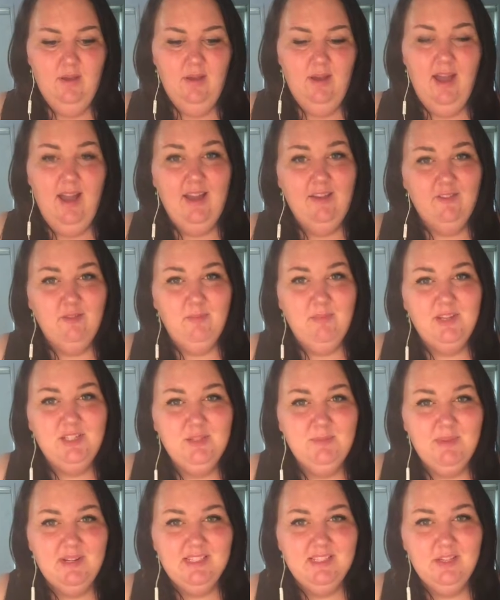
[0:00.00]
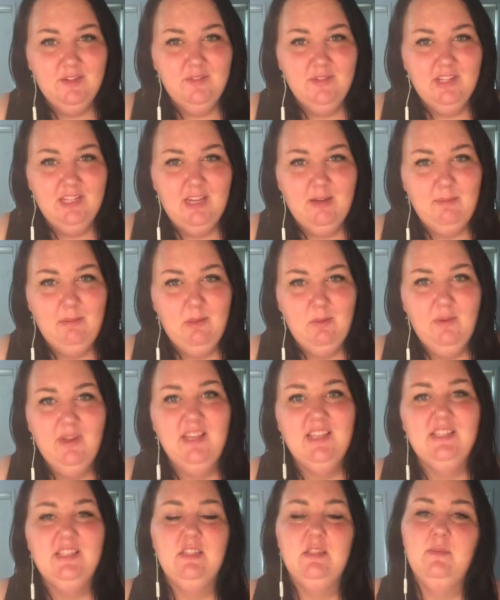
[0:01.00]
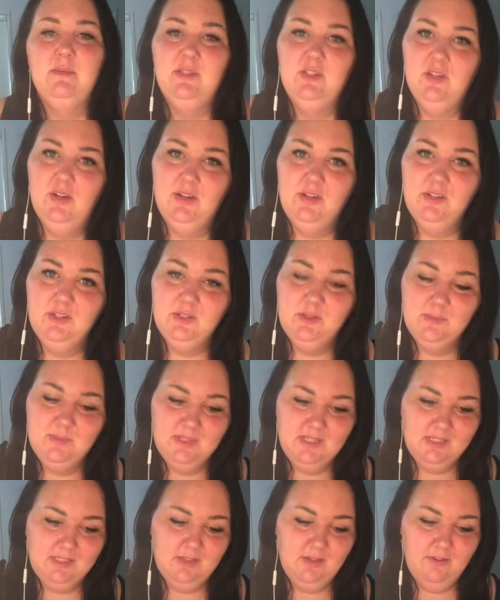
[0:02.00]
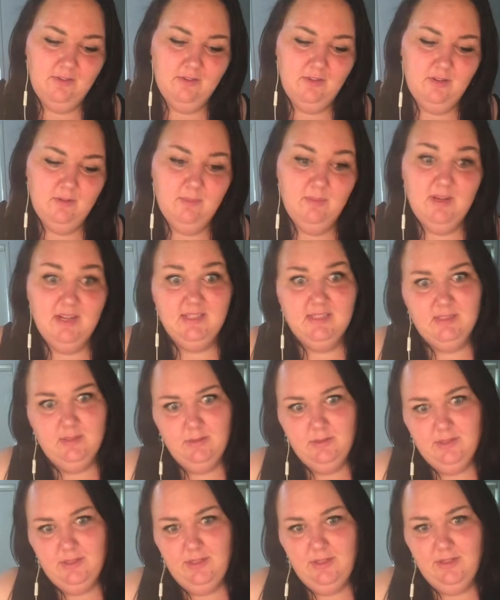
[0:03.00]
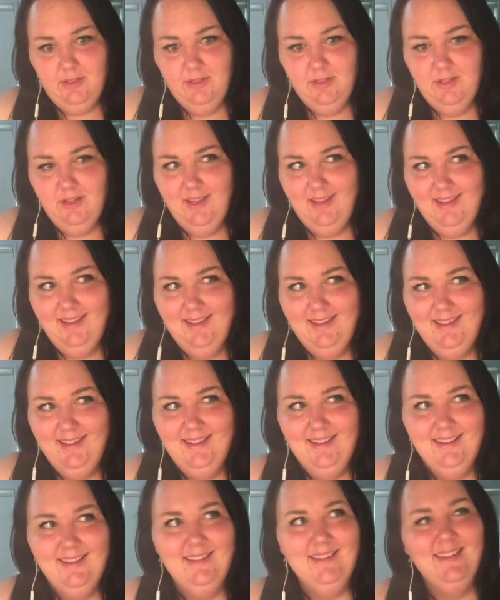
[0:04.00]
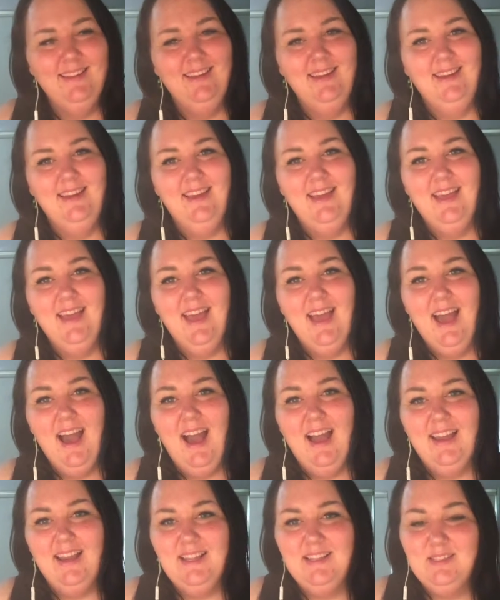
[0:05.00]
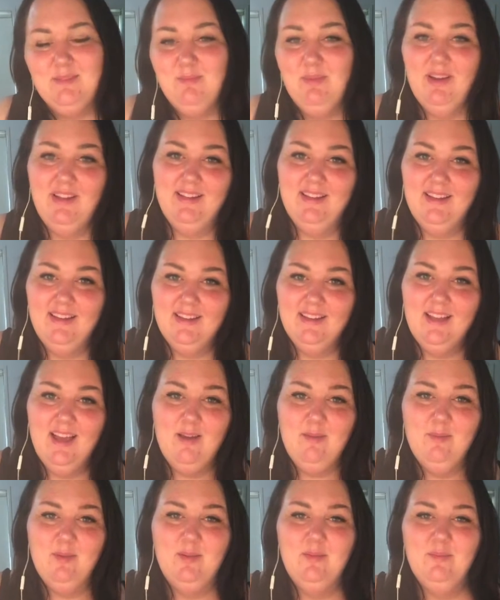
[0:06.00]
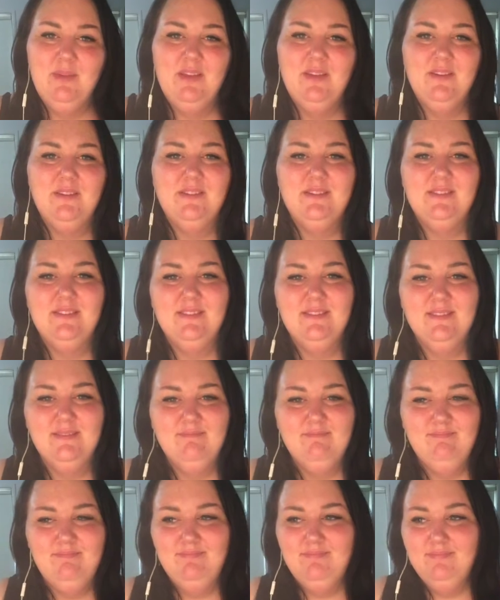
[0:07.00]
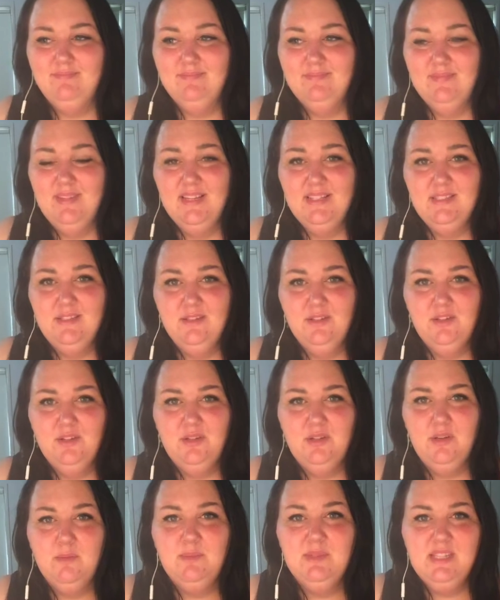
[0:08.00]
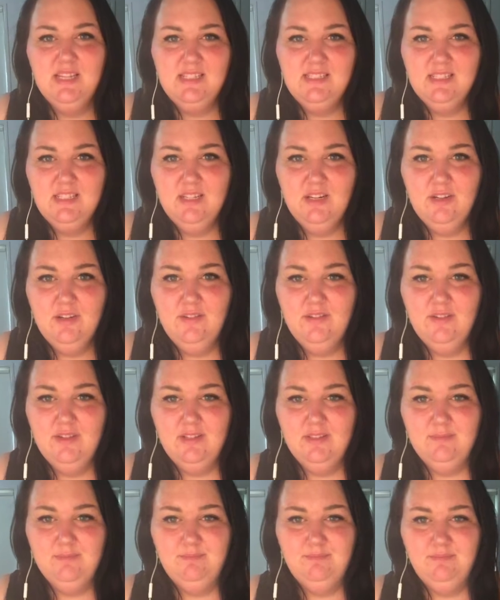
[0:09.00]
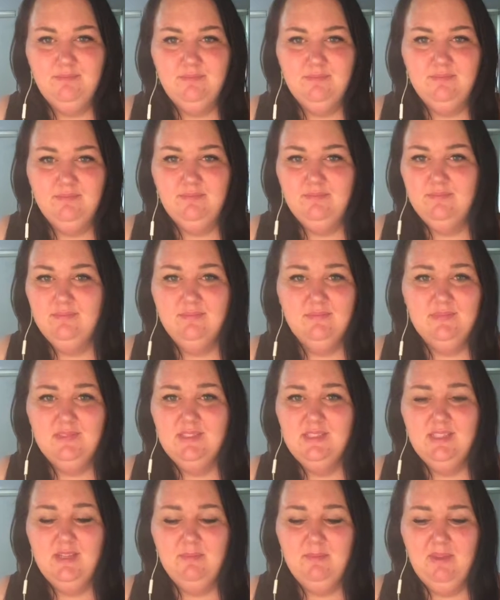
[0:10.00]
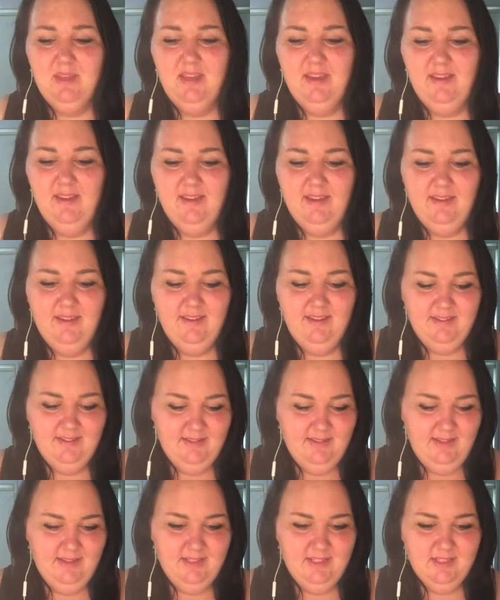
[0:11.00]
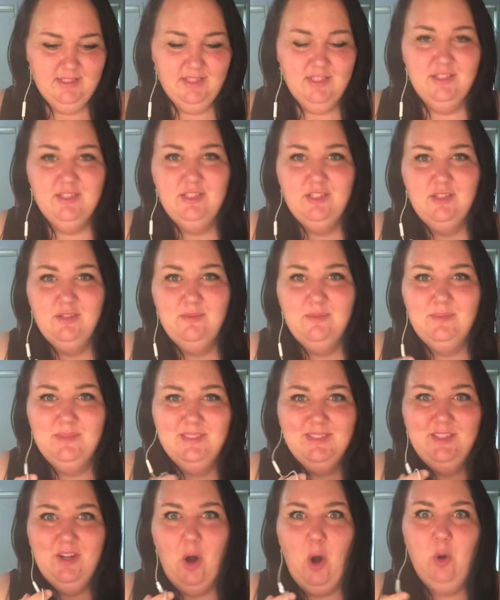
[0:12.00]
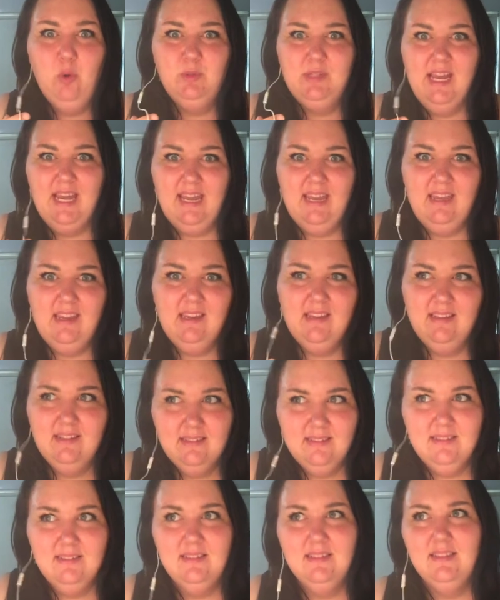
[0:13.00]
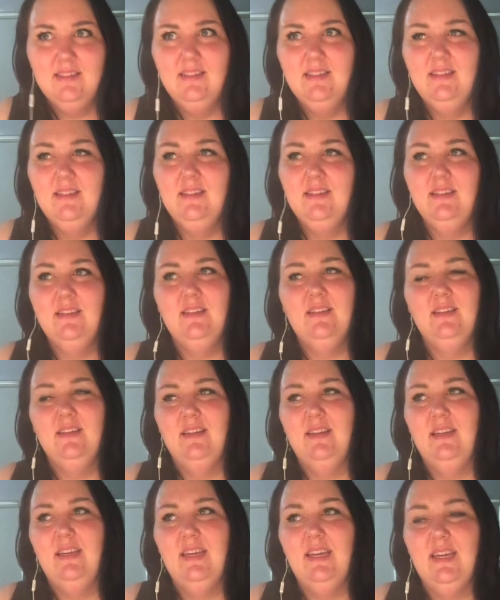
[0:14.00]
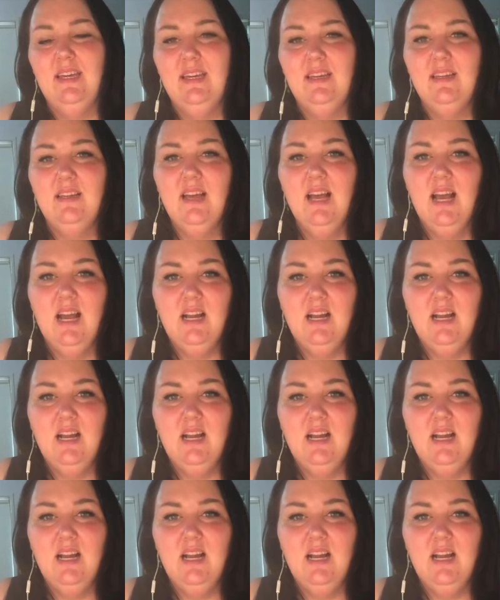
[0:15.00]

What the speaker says: I haven't measured myself in a couple of weeks because I've been trying not to obsess over it, but I still do. And I need to break that habit because it's not good. Obsessing over something, it just consumes your whole day. And yeah,